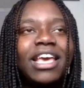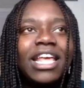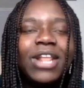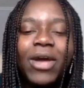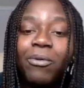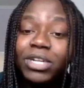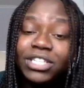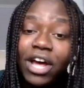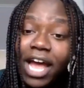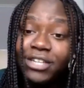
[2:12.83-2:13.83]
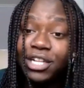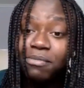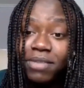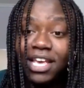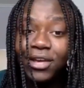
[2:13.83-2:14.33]
It was not actually
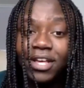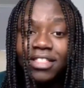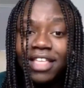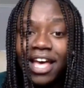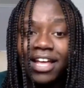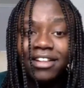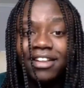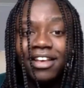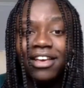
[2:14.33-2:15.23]
me that